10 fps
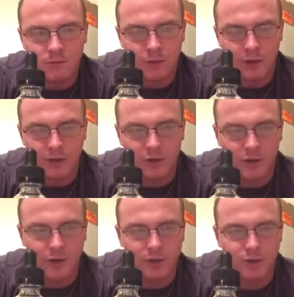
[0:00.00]
Really
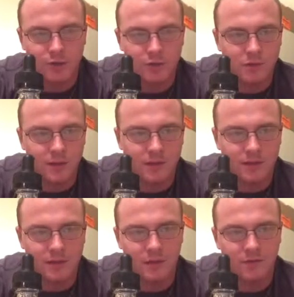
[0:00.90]
great juice, like I
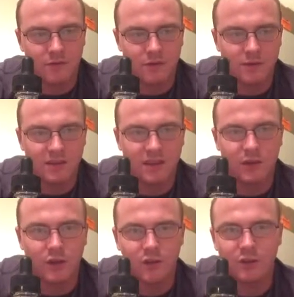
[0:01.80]
said, for the
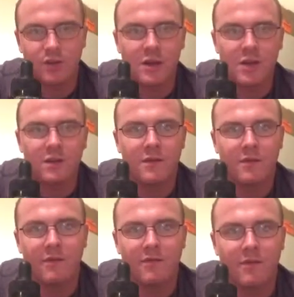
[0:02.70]
cereal
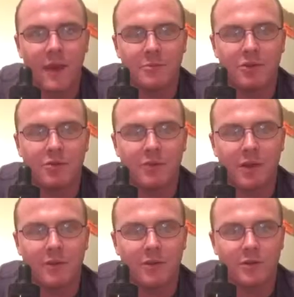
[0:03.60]
vape juice
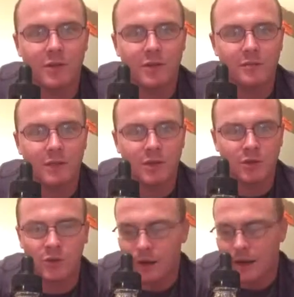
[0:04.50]
lovers. It's
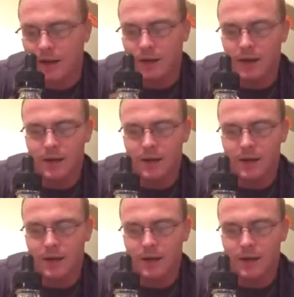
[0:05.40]
great.